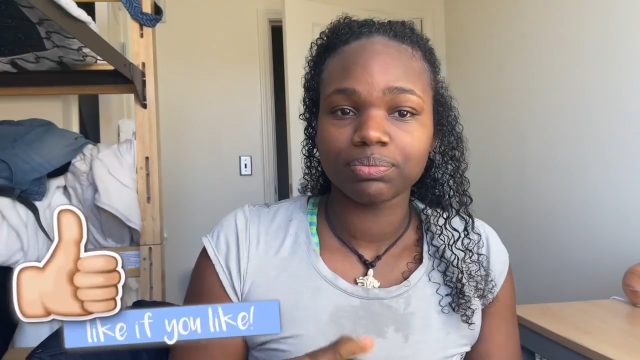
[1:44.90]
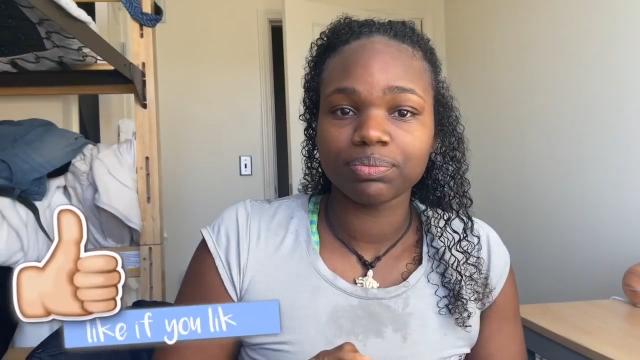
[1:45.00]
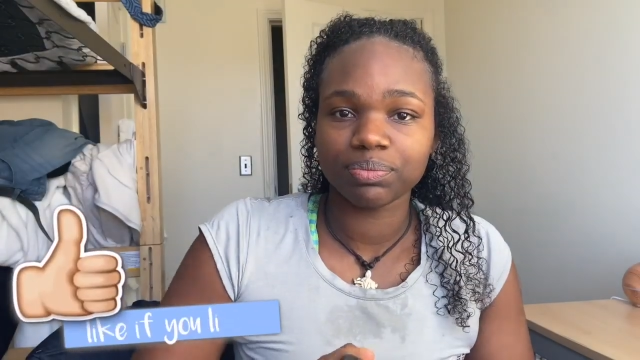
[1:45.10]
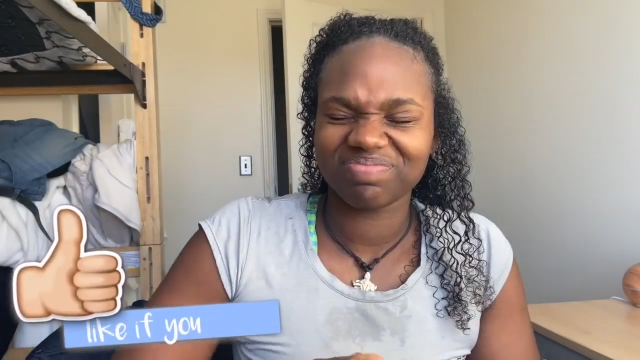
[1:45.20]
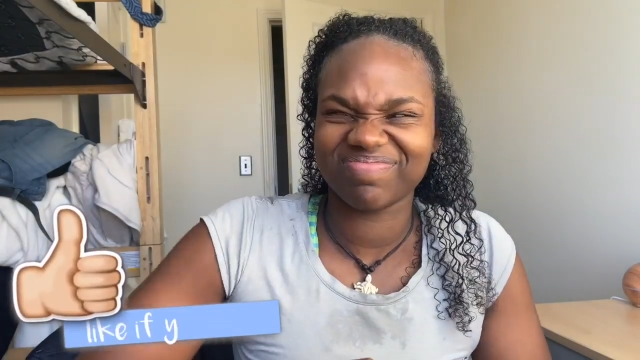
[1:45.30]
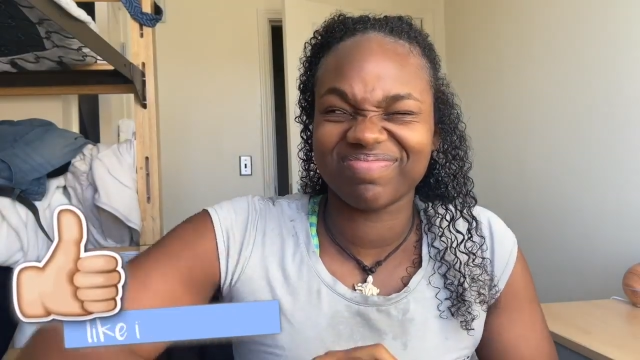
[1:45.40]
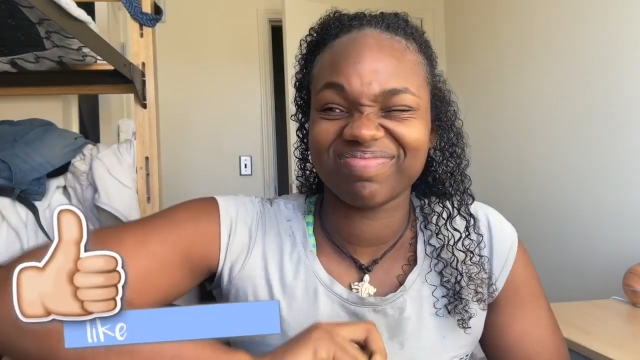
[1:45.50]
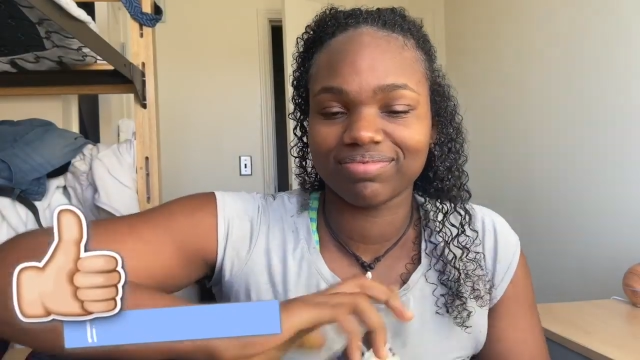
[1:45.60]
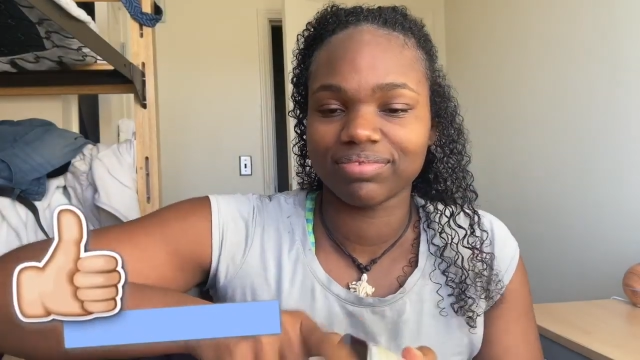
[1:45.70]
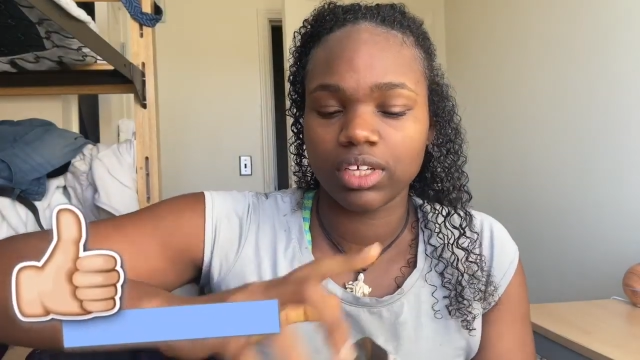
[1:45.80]
I'm going with this
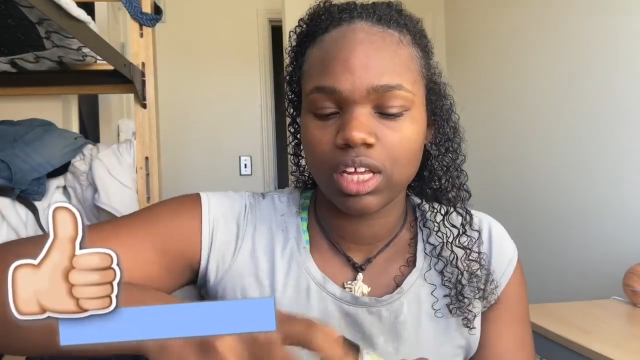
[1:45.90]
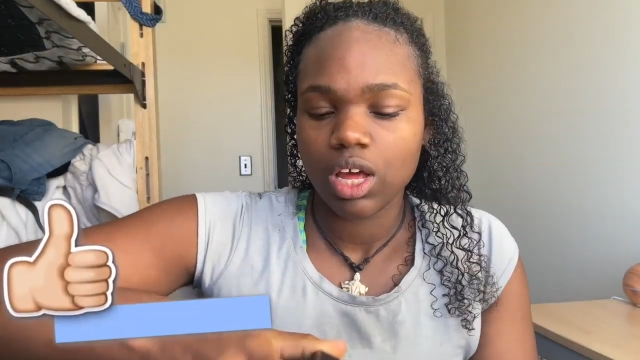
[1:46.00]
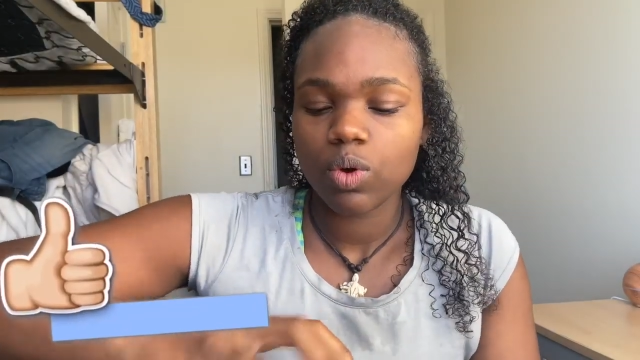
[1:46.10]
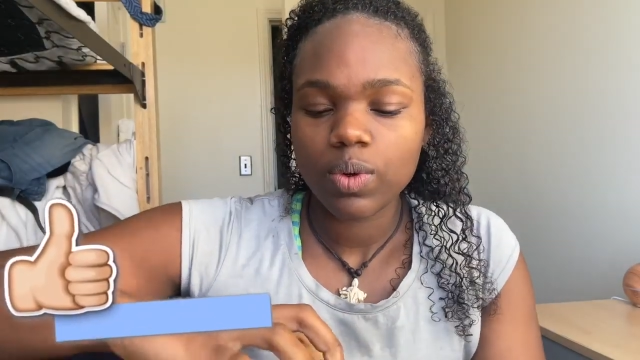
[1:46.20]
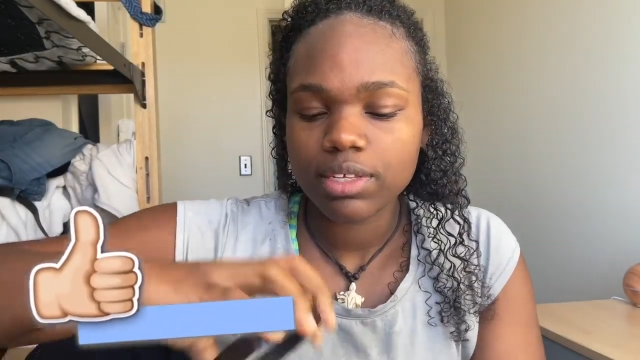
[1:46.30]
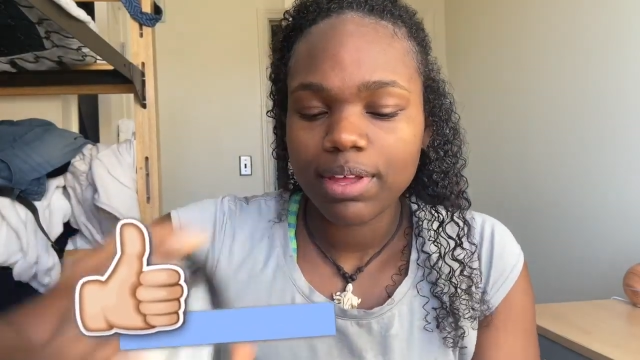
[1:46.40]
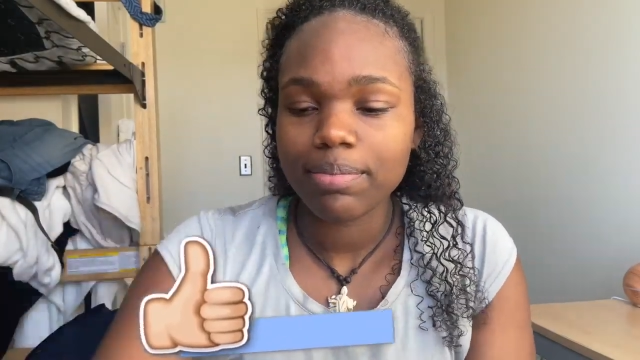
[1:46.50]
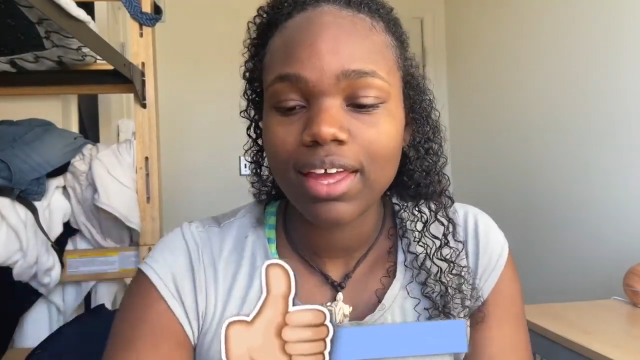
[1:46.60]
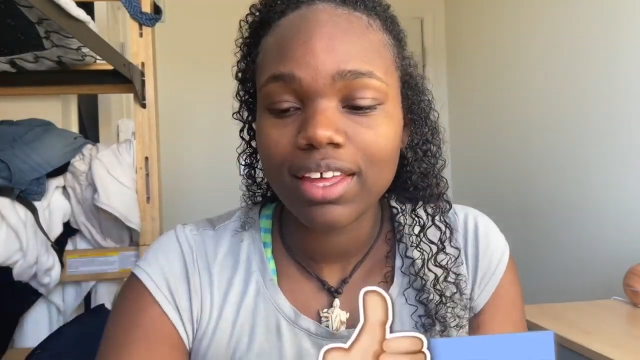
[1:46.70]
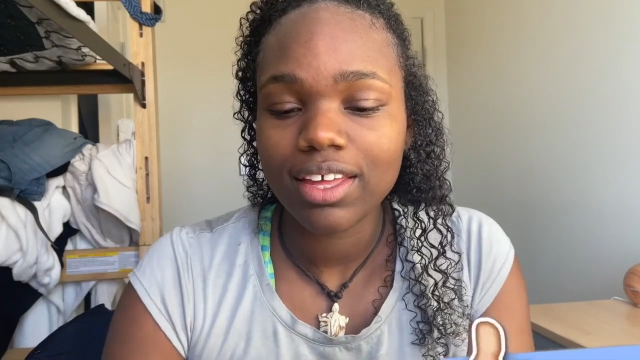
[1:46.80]
Carol's Daughter
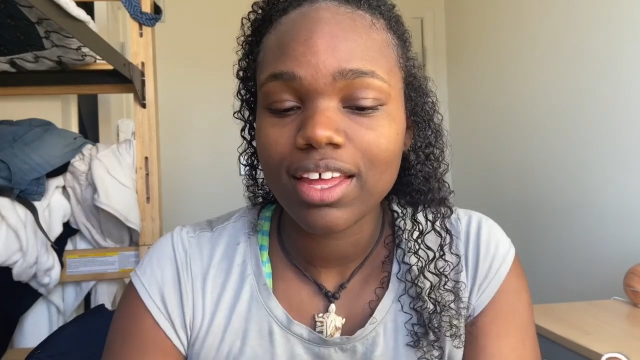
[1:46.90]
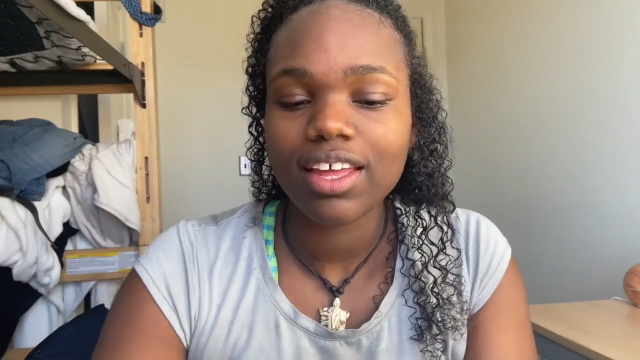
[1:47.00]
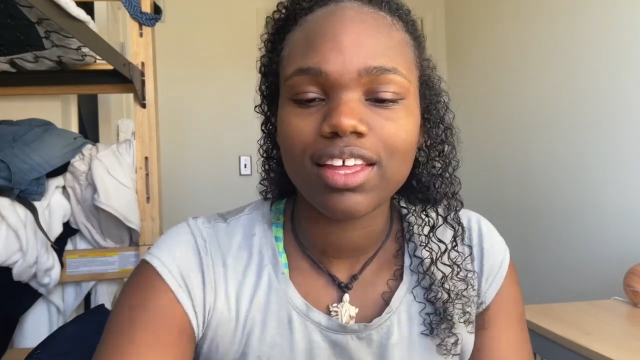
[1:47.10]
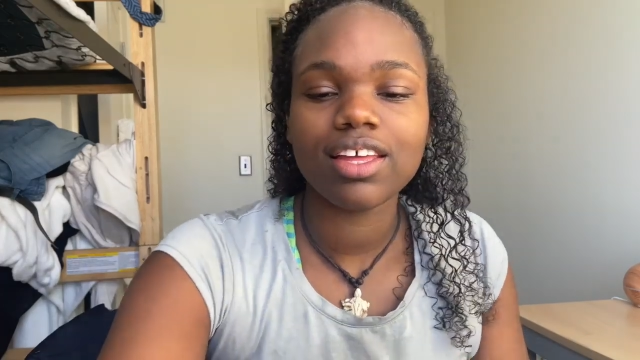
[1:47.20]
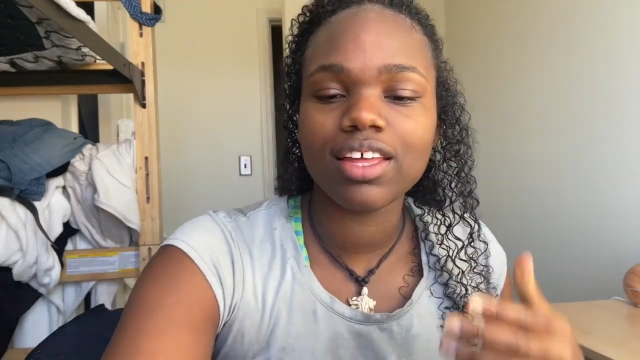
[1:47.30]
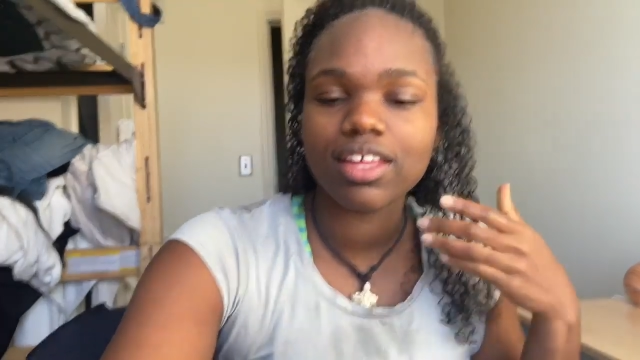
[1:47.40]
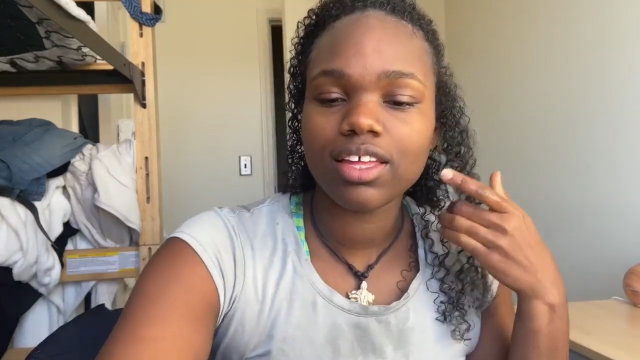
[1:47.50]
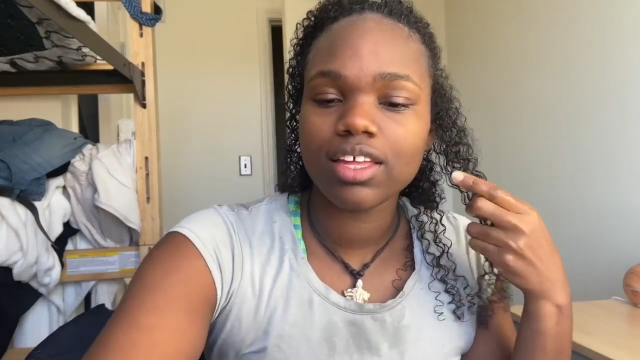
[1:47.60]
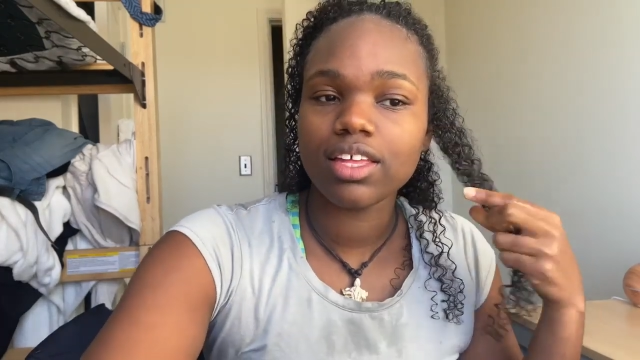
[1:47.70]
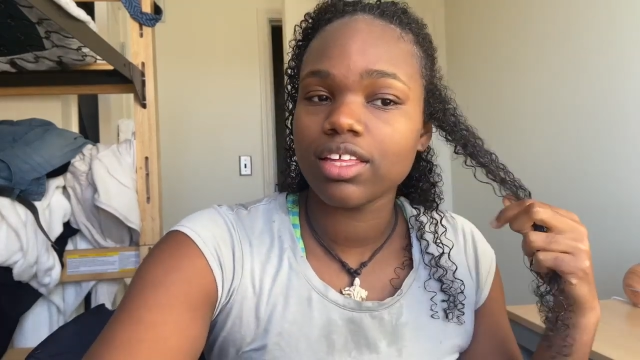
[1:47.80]
Cocoa Cream
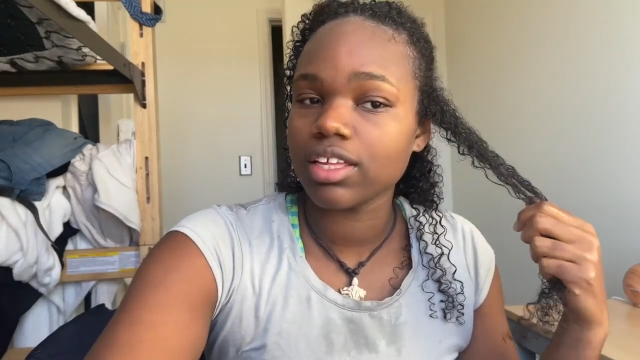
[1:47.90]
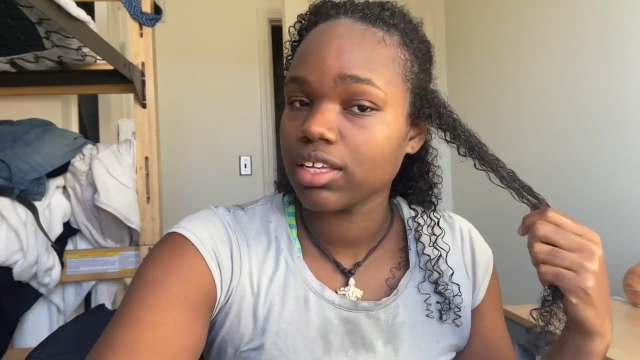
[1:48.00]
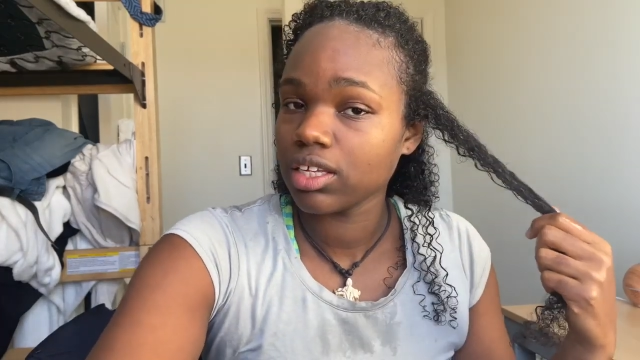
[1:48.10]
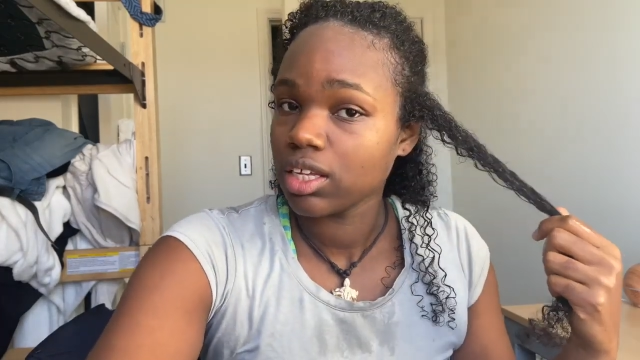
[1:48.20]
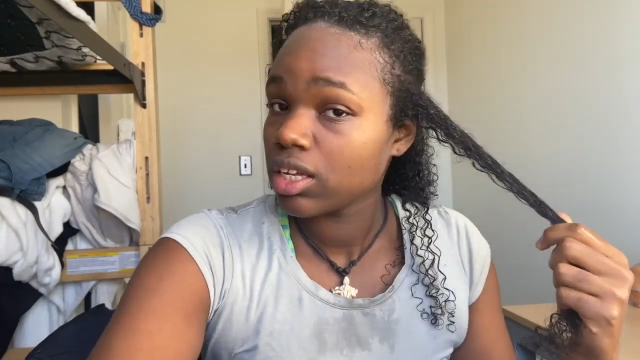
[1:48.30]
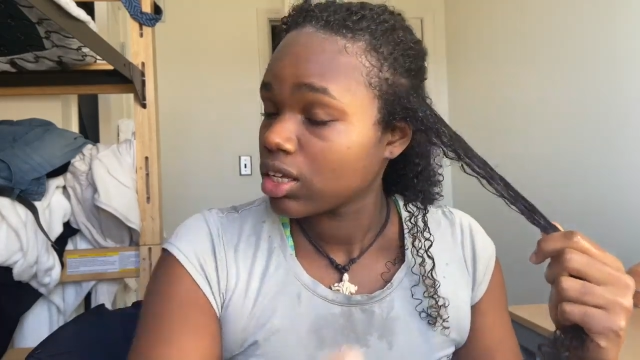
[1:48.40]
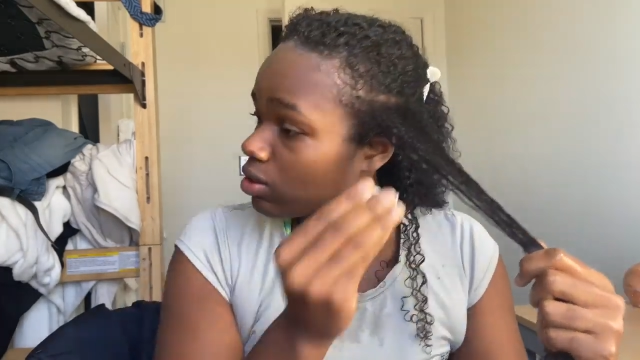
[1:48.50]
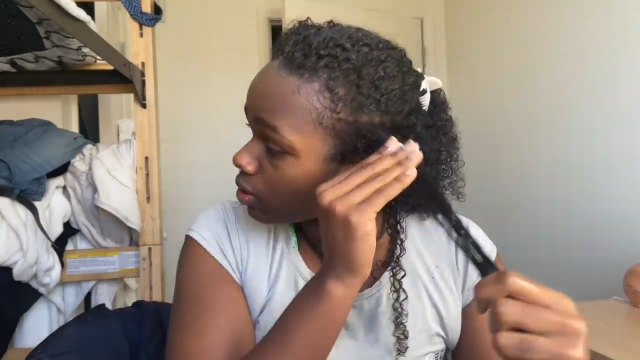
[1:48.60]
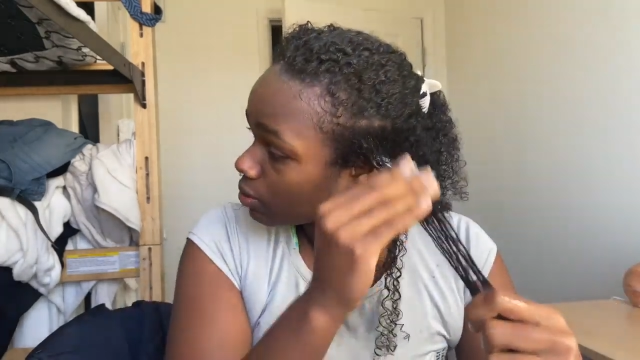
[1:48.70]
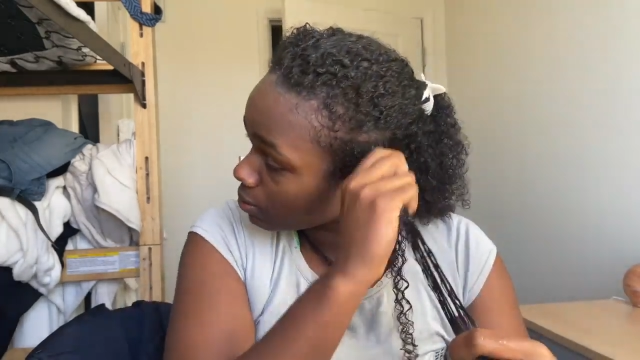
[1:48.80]
Coil Enhancing Butter.